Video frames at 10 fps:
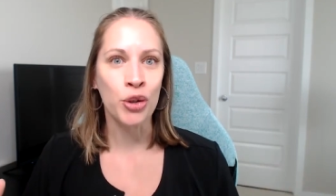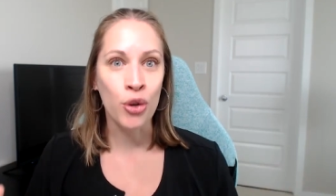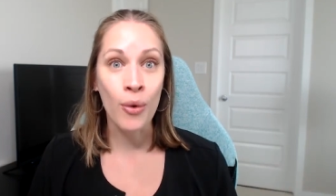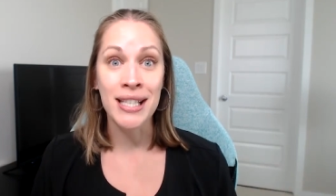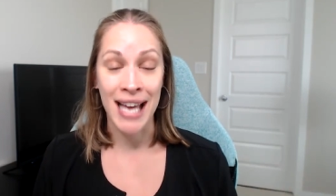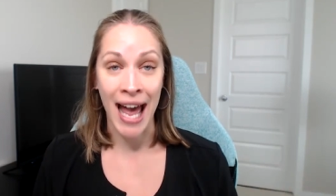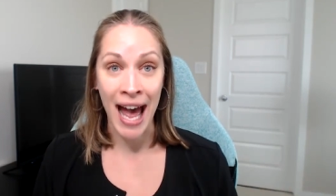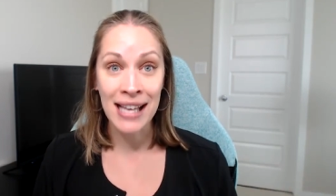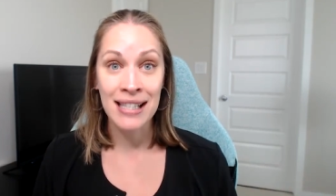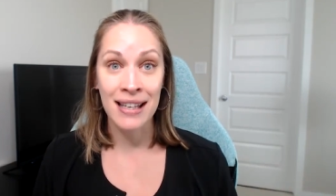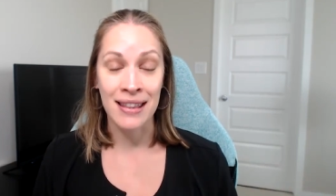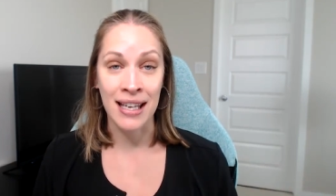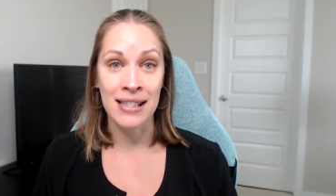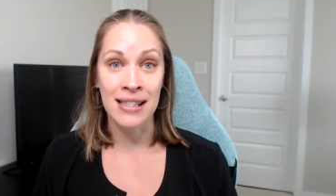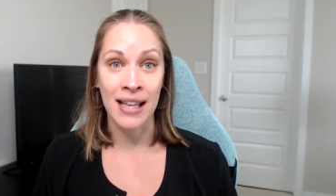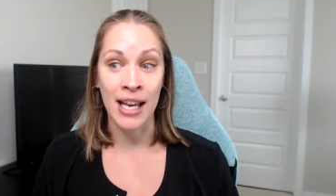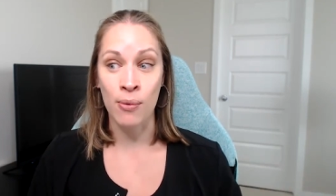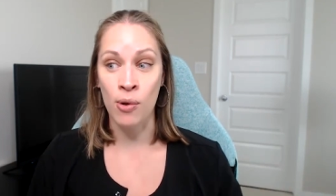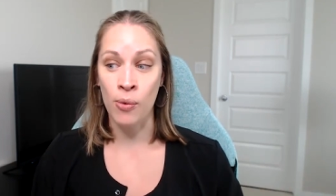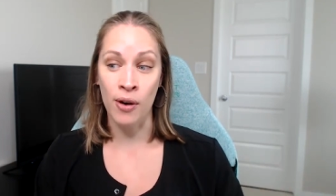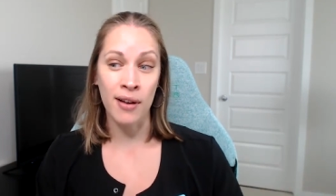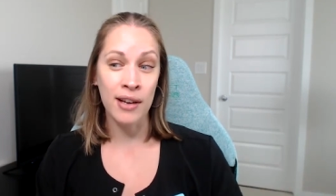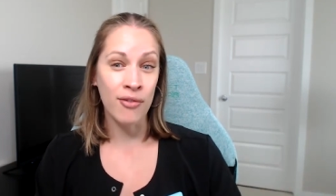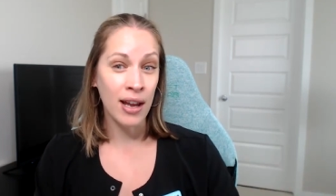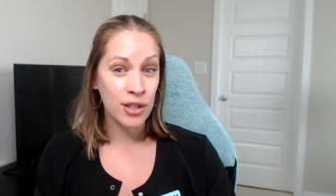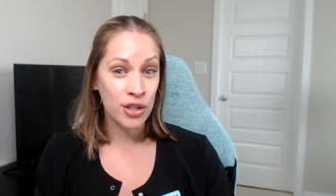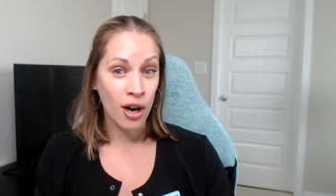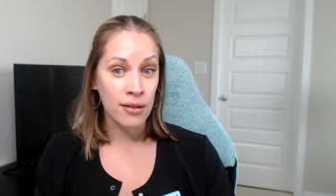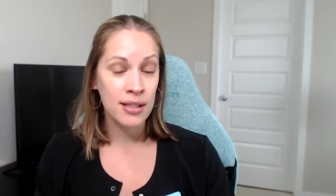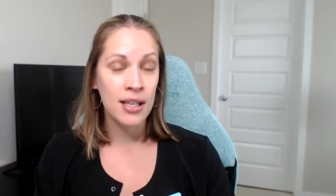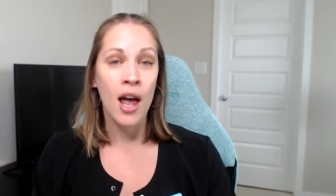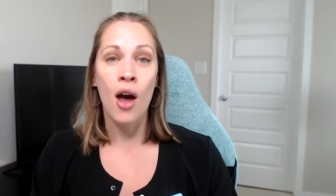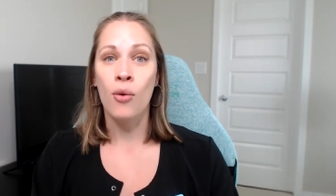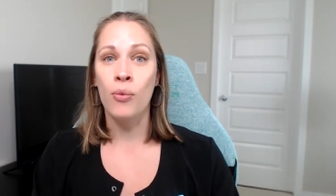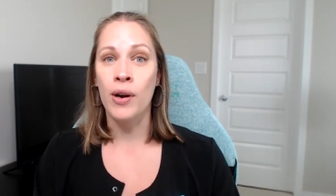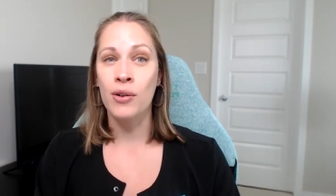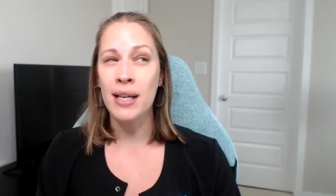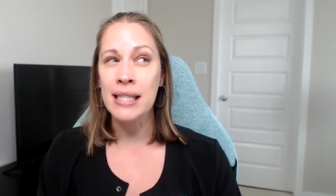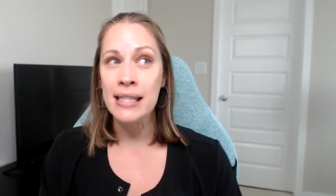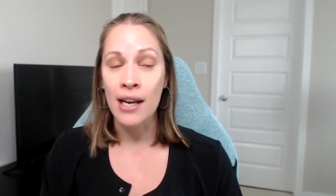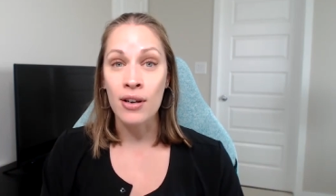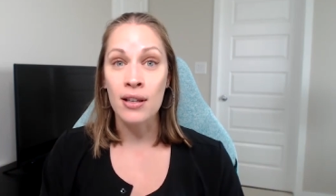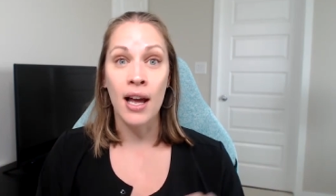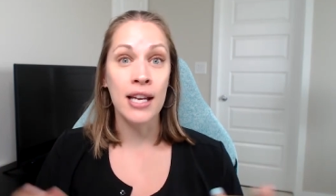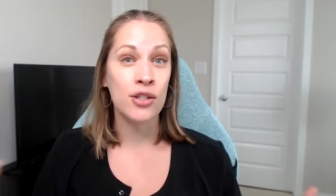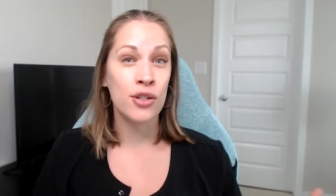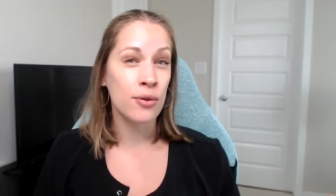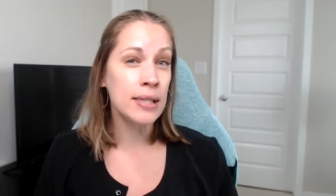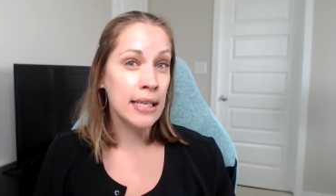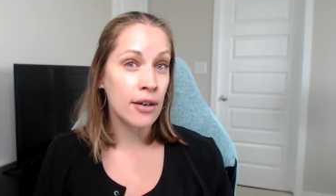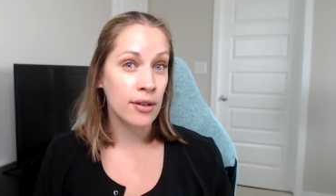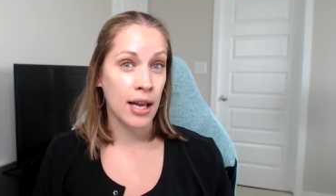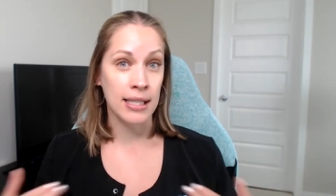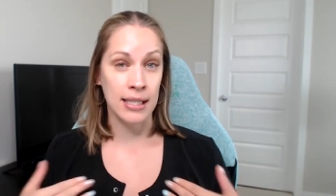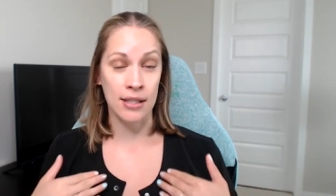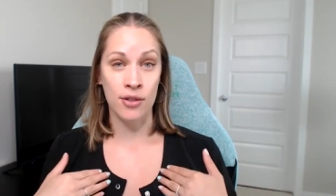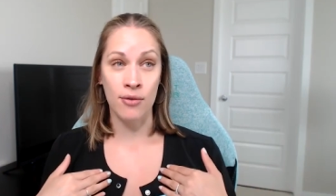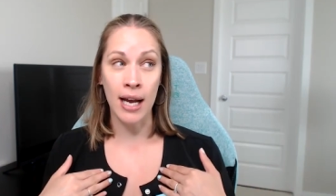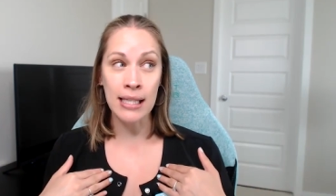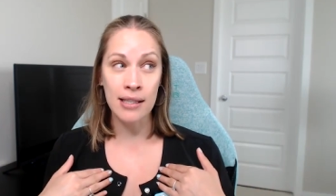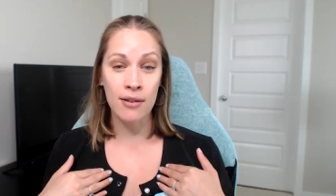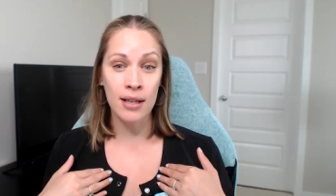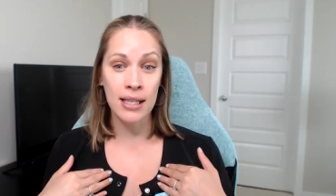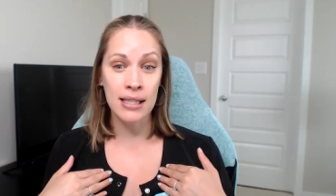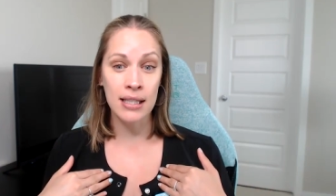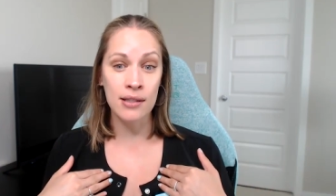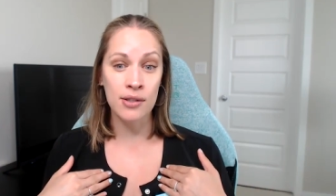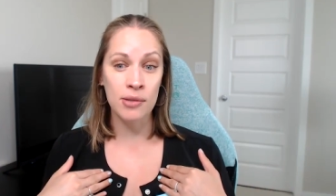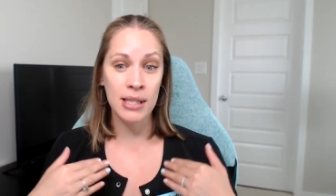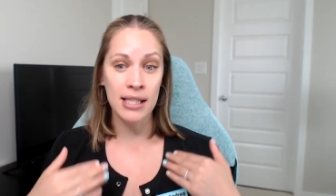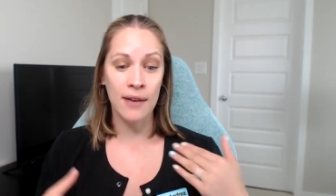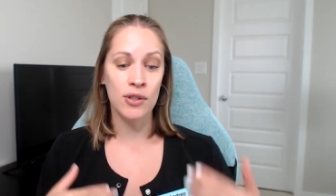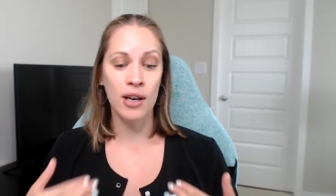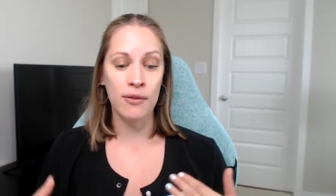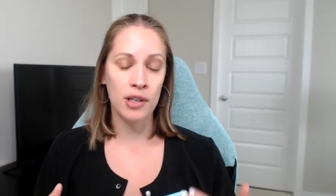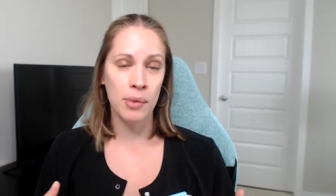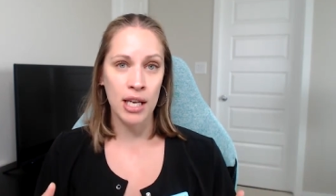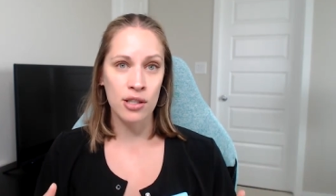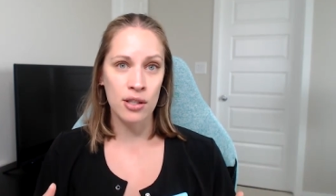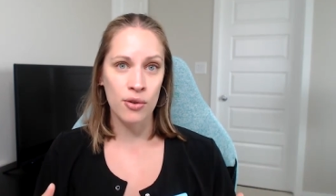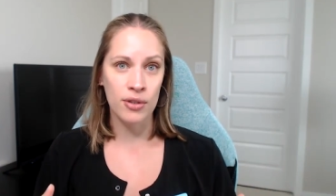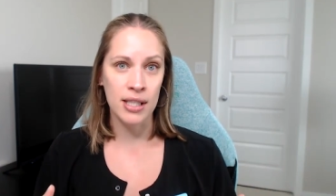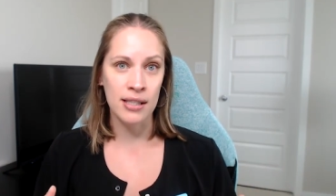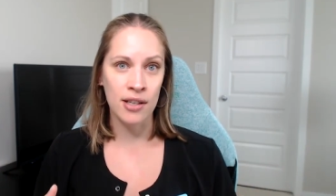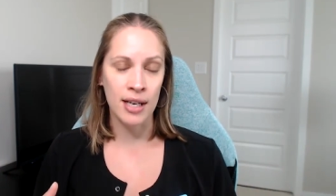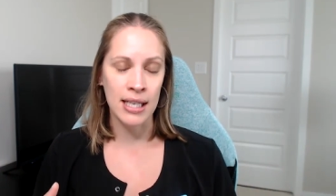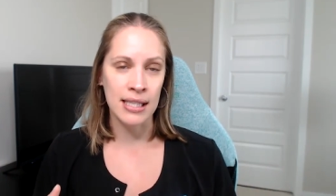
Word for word: You're going to ask things like, well, where do I find the charts? Where do I sterilize? Who sterilizes? Do I sterilize the instruments after every patient, or is there